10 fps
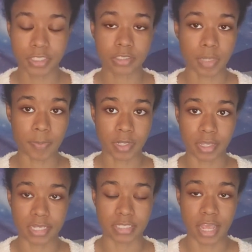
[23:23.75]
some
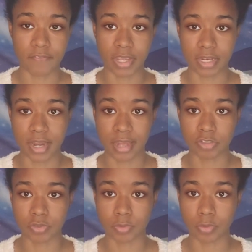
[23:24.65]
clays have a
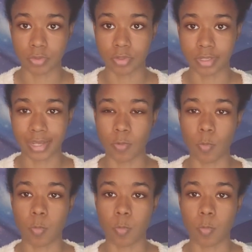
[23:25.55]
natural, like,